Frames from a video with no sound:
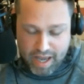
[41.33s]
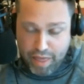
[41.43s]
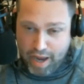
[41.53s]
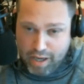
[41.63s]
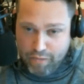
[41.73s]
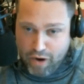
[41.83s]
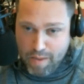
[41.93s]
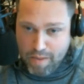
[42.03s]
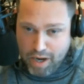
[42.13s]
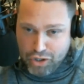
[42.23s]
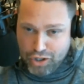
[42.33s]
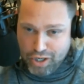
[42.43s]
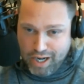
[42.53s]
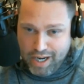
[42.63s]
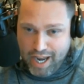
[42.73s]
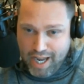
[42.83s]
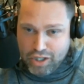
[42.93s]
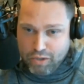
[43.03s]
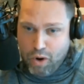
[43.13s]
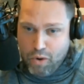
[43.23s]
Thank you very much. It's
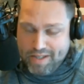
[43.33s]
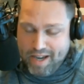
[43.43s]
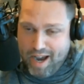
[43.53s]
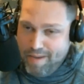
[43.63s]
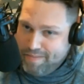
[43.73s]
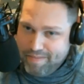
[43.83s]
Corona time.